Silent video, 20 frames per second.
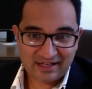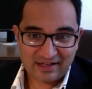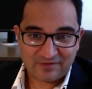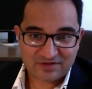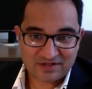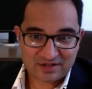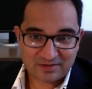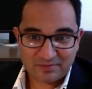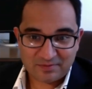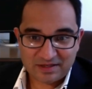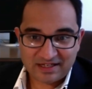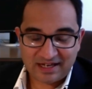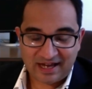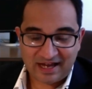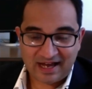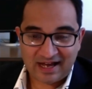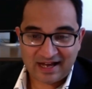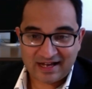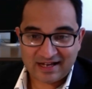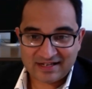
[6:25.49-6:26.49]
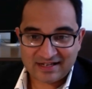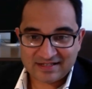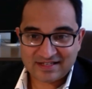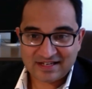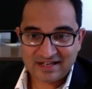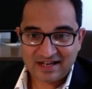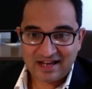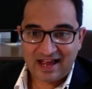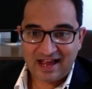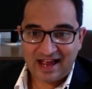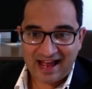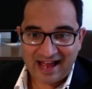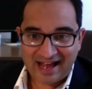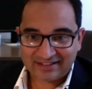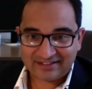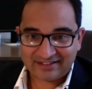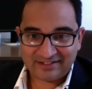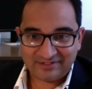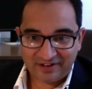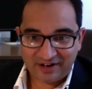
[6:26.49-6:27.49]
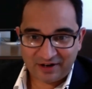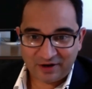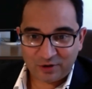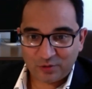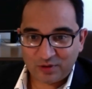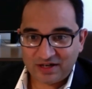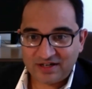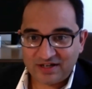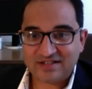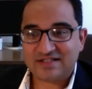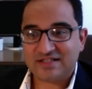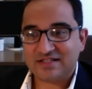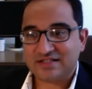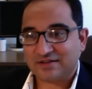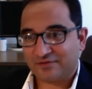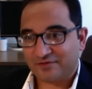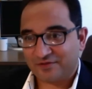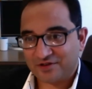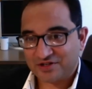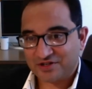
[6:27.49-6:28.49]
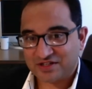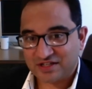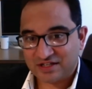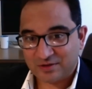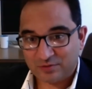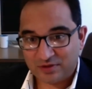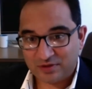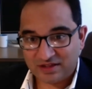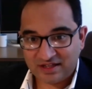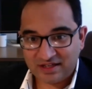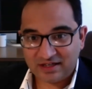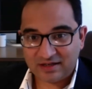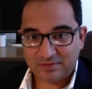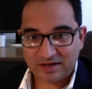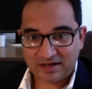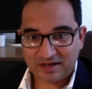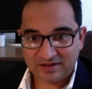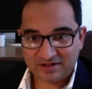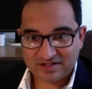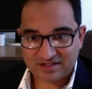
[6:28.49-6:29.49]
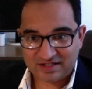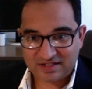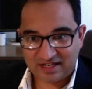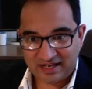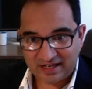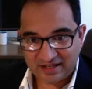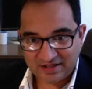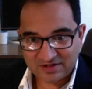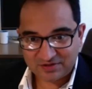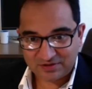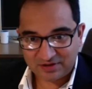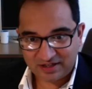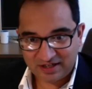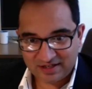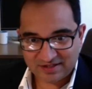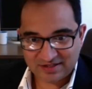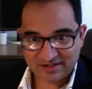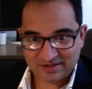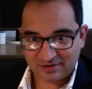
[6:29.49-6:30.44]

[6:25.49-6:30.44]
If somebody has active airway disease, the first thing we think about is to cancel cases.